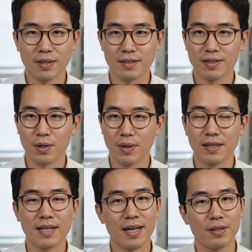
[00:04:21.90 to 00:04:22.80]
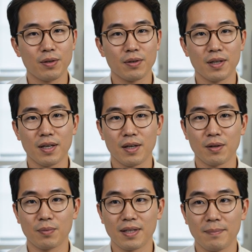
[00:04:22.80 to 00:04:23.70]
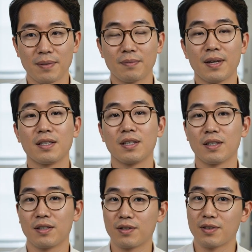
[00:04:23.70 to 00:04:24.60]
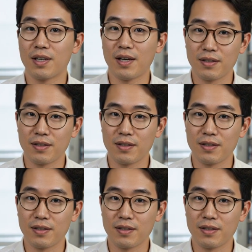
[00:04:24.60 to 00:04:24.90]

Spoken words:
doesn't correctly handle. When that mismatch occurs,